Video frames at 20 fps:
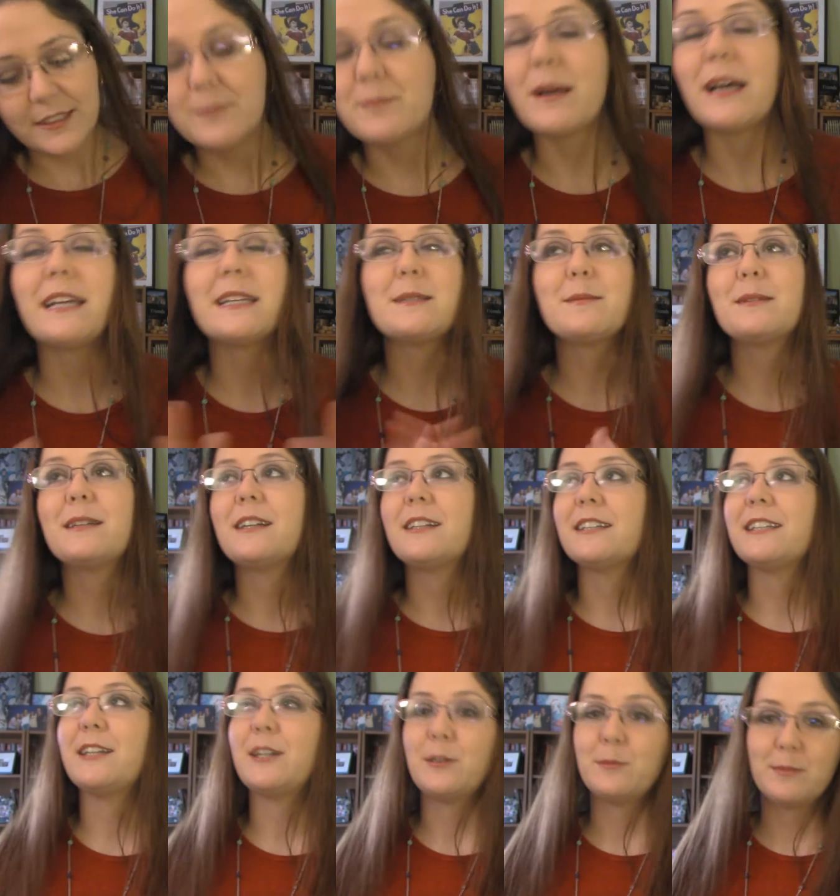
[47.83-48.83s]
My husband
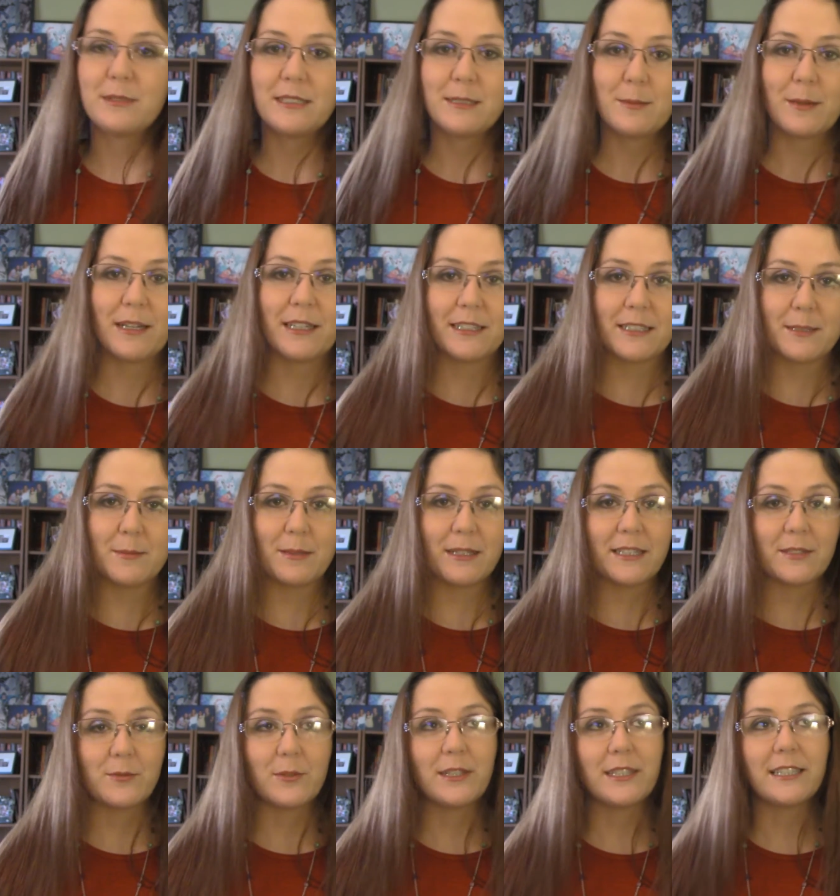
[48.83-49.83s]
already opened the box
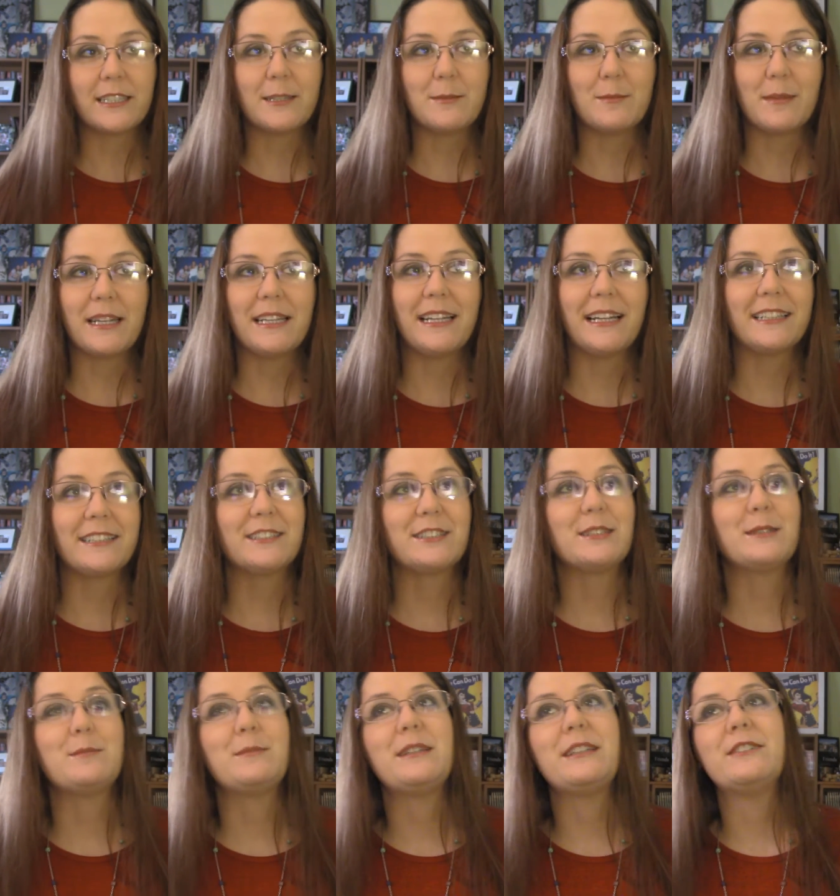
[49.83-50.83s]
because we thought it might
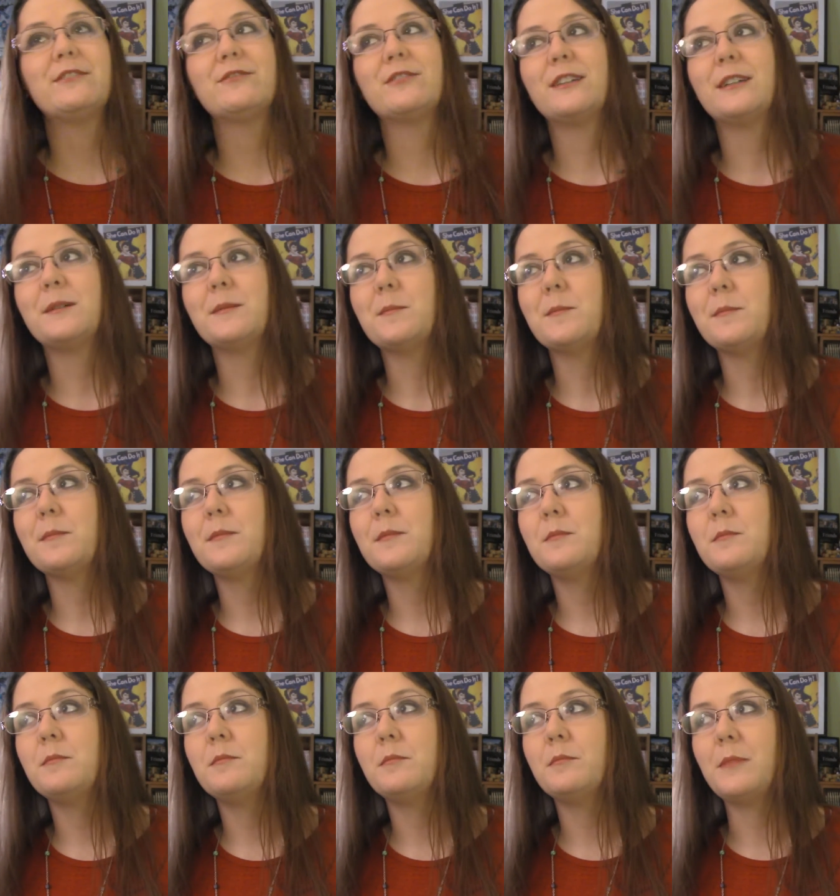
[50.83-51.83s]
actually be from
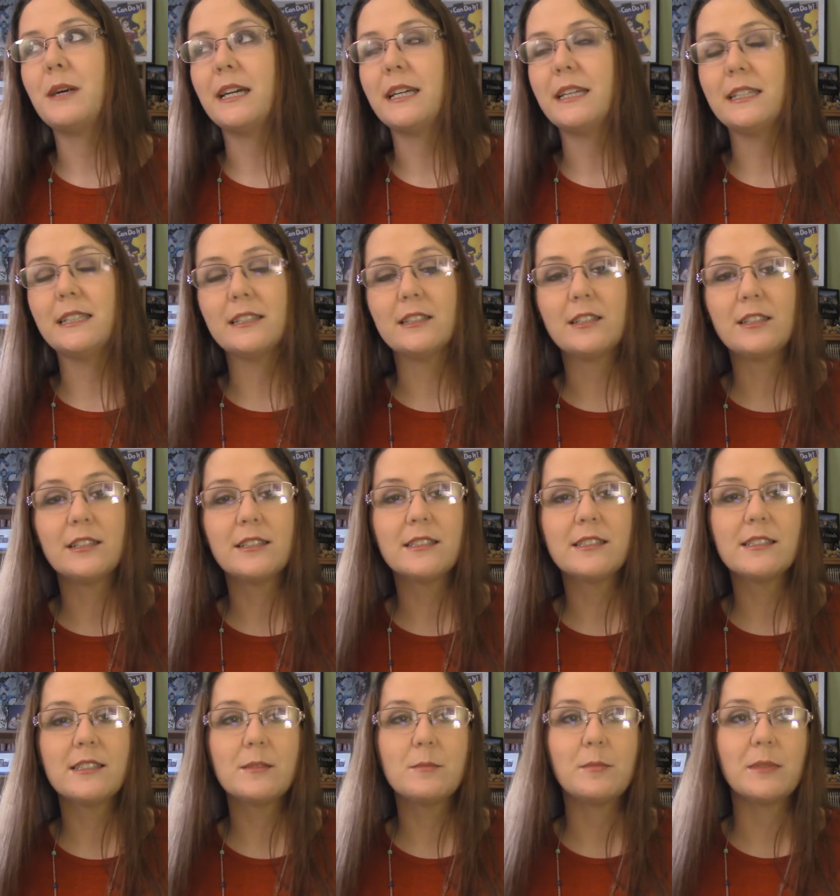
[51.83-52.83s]
my
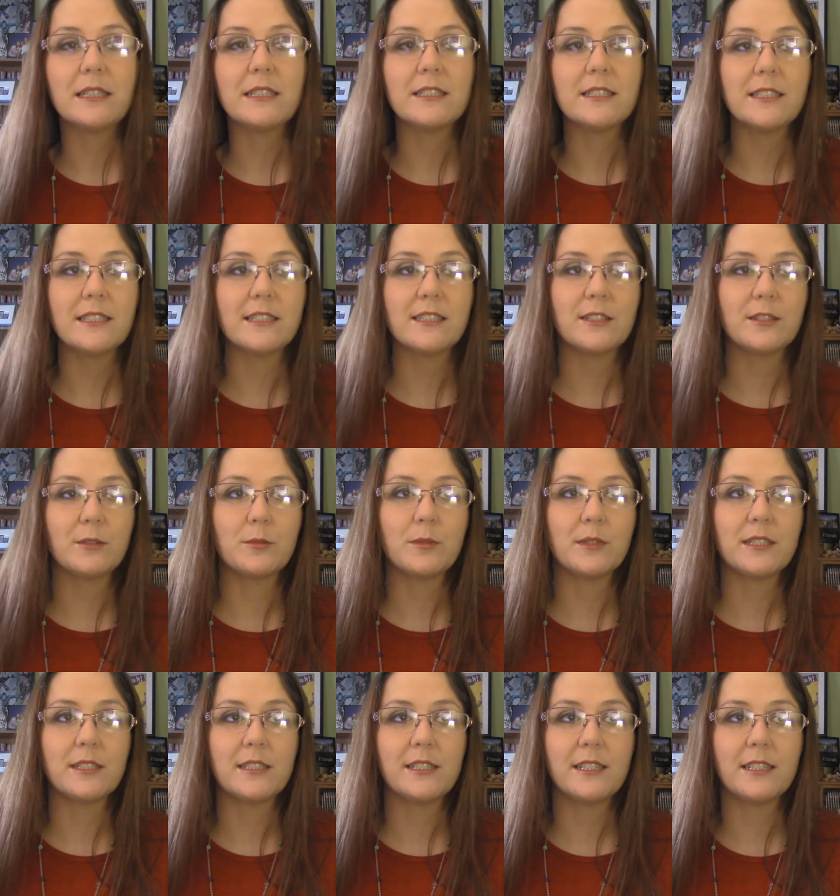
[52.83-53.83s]
in-laws, but since there
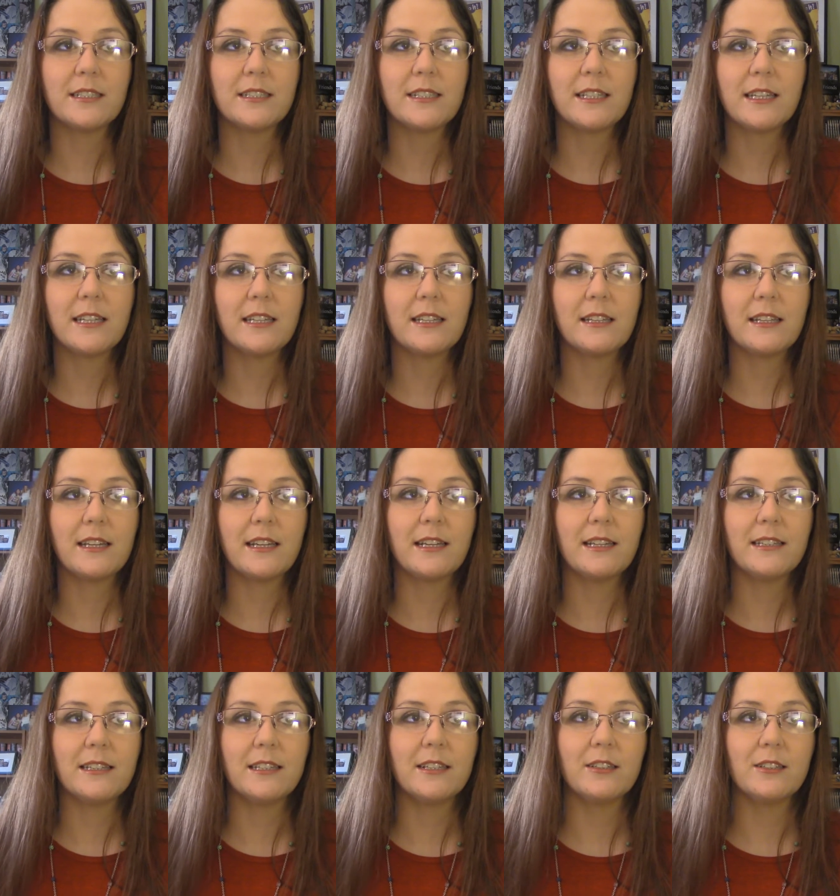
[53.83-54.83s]
was not a thing
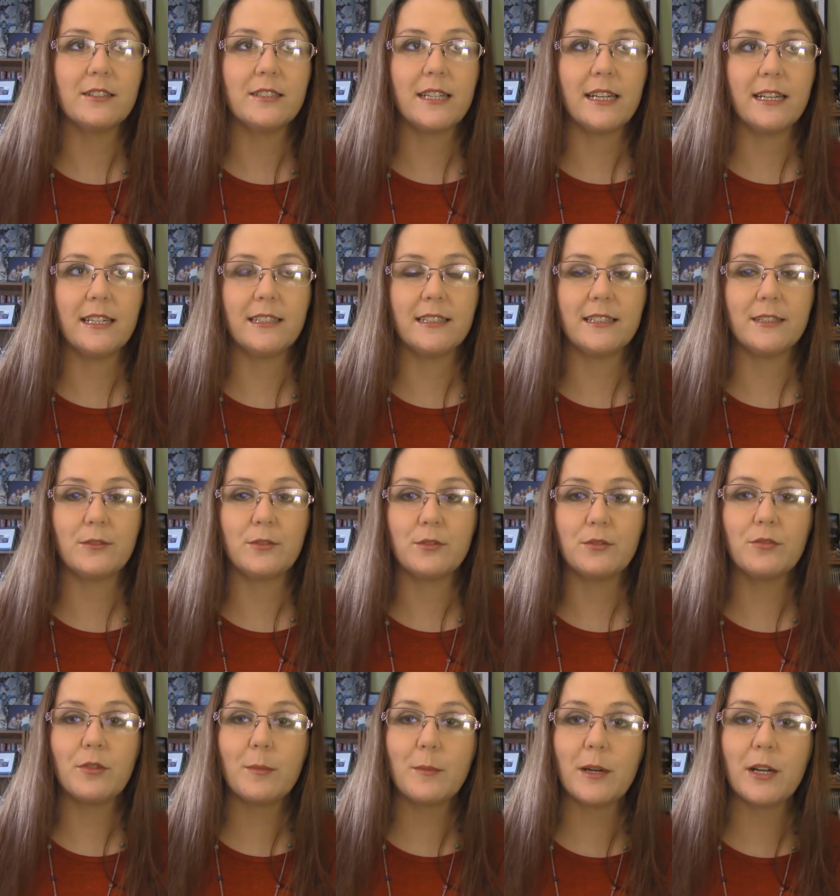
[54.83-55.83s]
in there stating that it
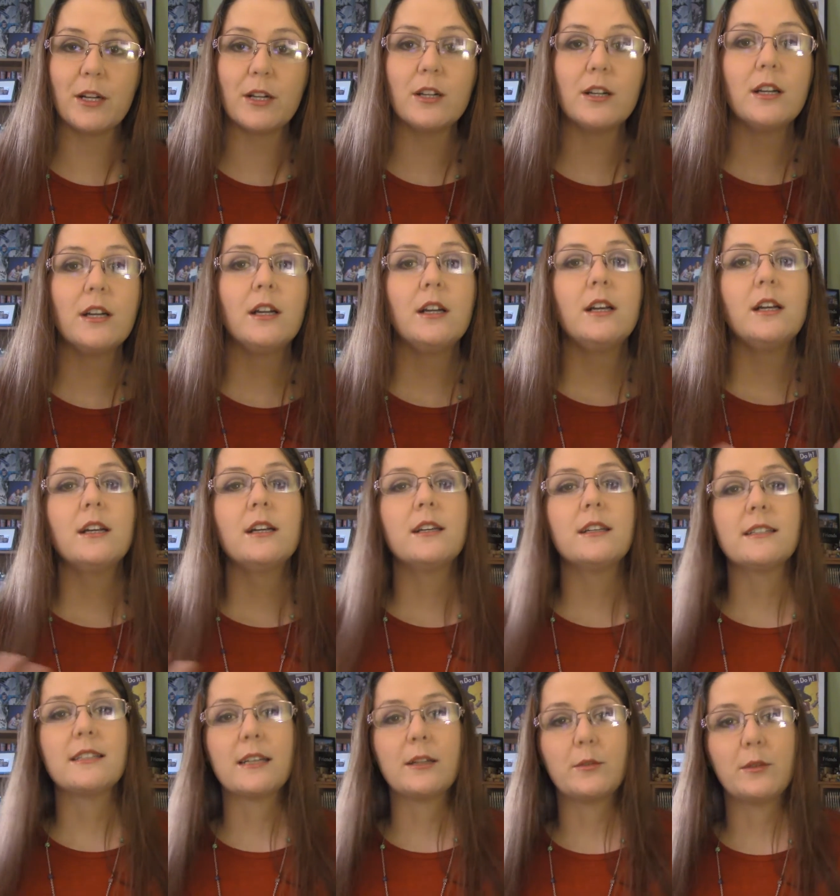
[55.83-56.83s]
was from her,
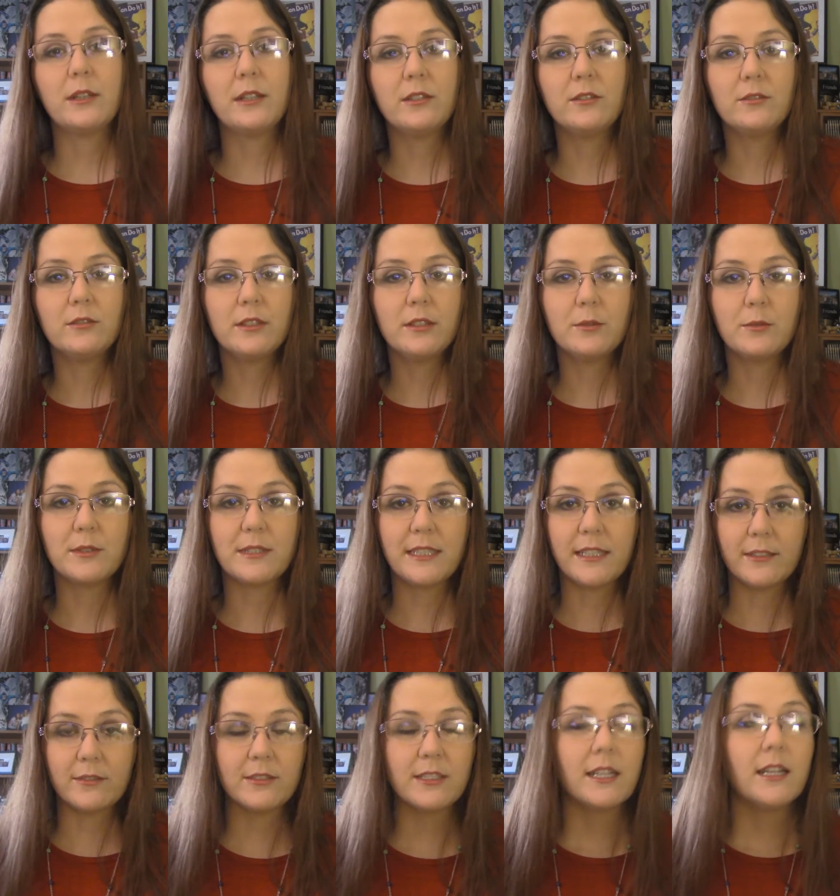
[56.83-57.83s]
is how we knew it was a
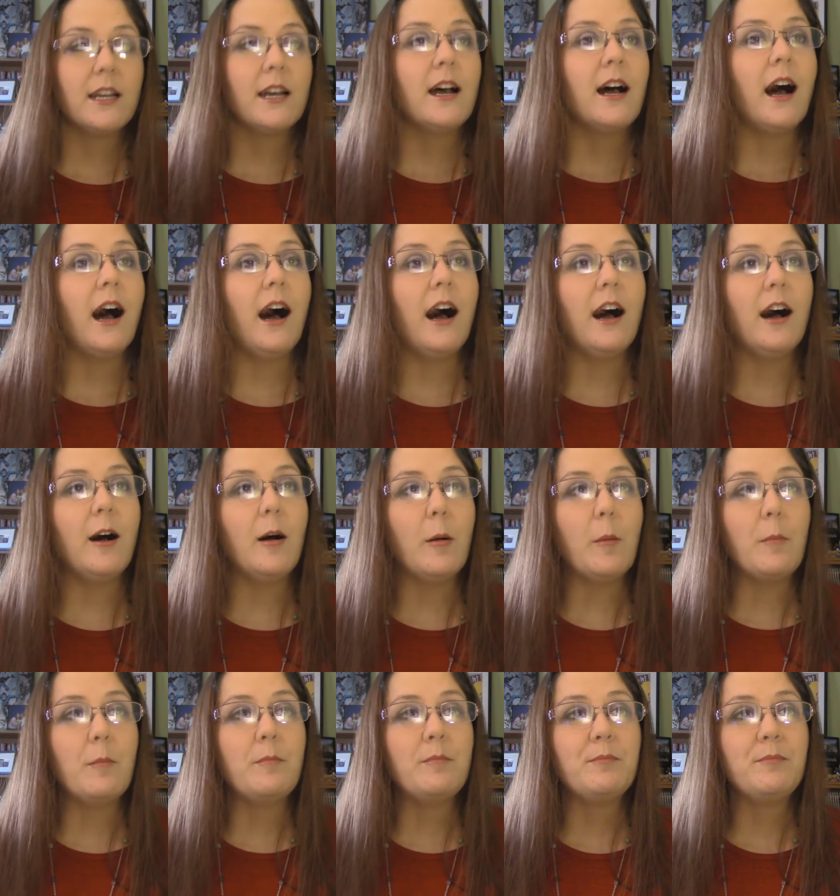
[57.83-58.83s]
gift.
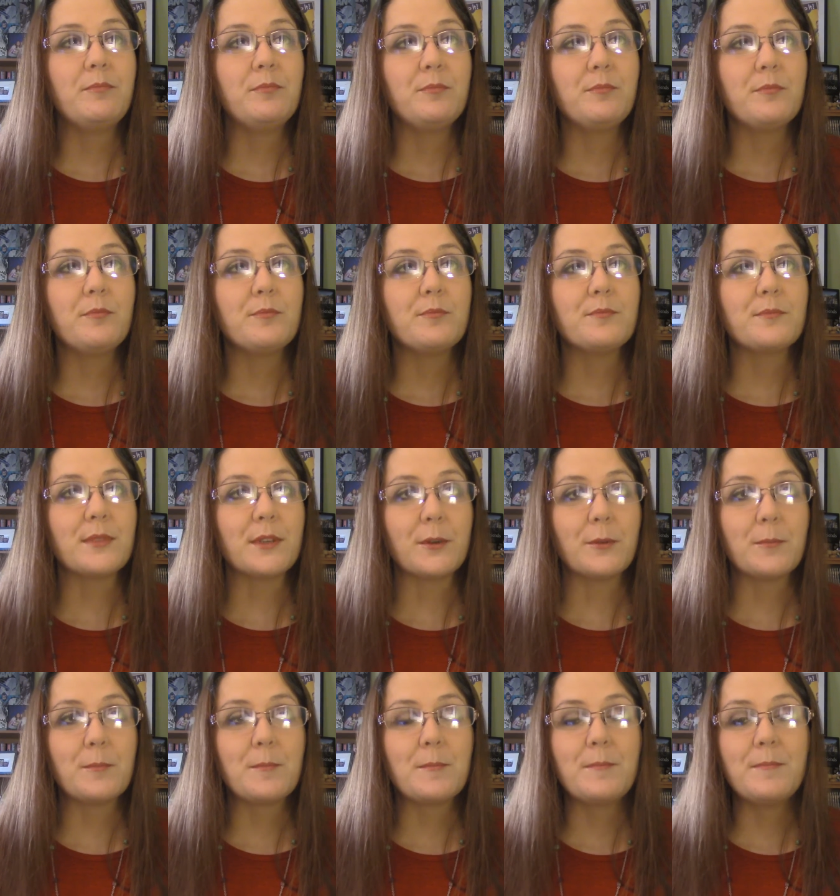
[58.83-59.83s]
Um, so
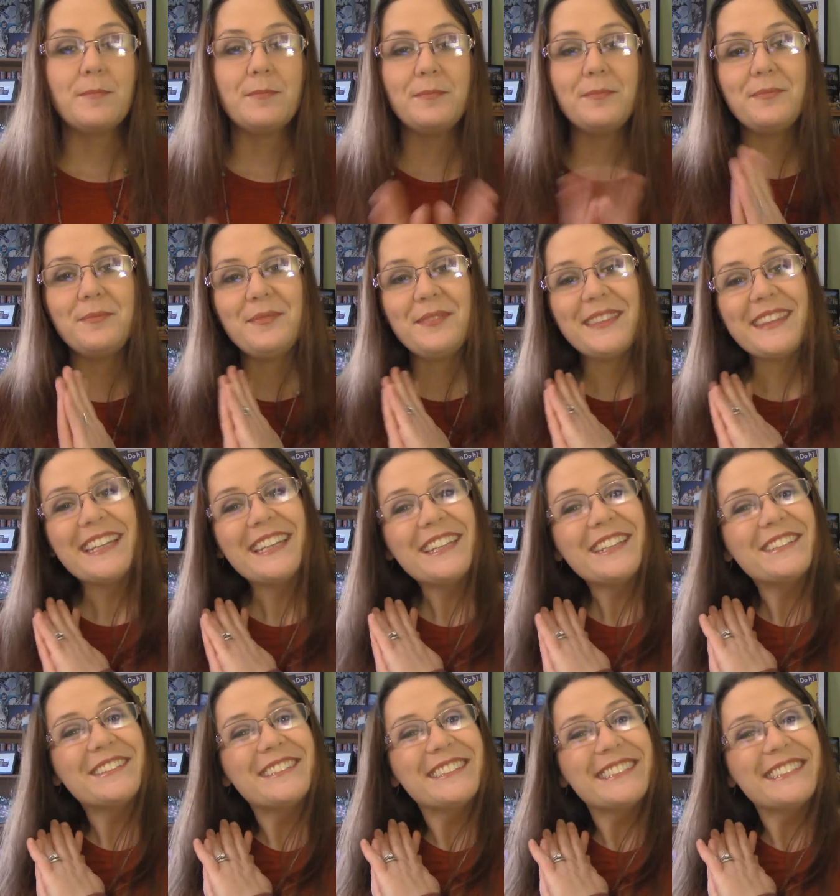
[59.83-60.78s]
sticky.